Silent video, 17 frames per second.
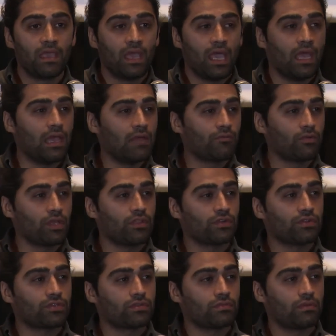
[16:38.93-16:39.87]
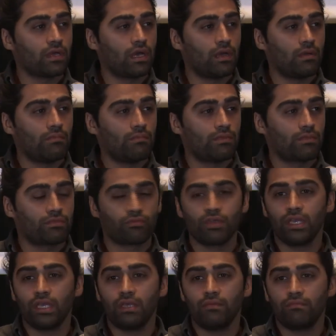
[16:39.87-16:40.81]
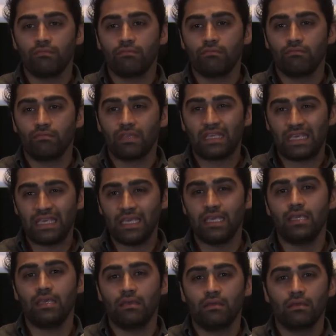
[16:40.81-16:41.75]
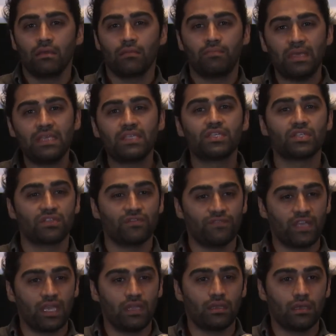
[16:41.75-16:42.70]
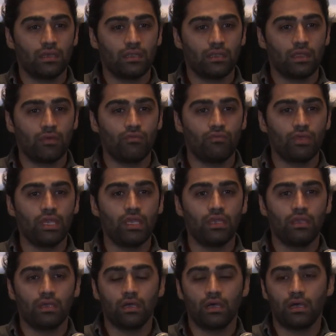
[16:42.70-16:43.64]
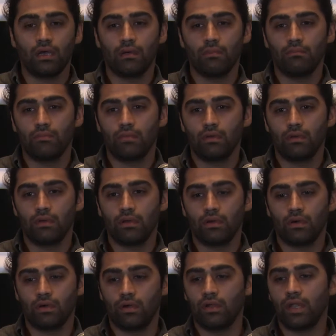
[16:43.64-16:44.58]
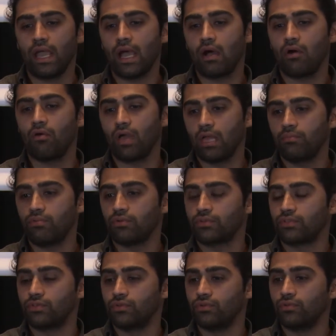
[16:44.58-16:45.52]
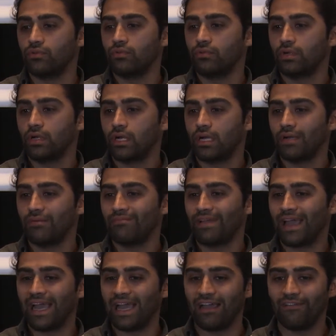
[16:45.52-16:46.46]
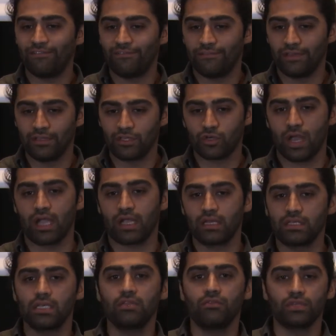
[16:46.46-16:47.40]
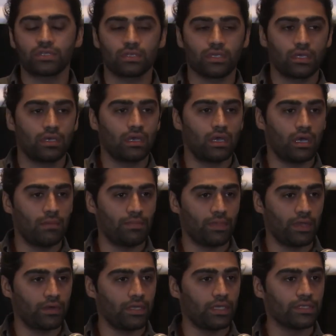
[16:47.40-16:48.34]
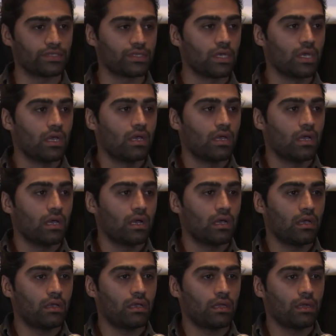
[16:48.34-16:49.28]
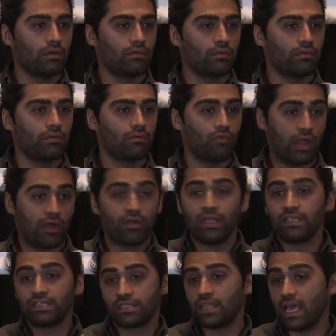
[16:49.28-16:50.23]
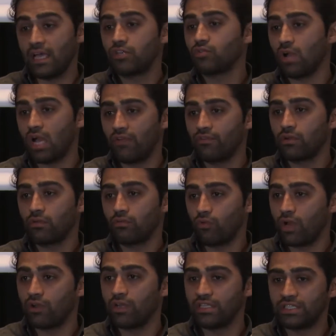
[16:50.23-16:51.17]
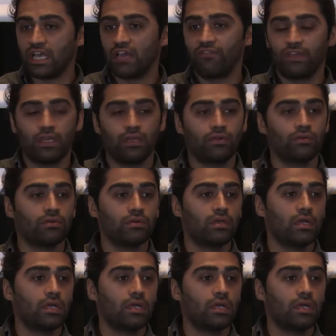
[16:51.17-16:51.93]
And really there's three key pieces of data that we are now able to have and track continuously. There is, where is that driver? Where is that vehicle?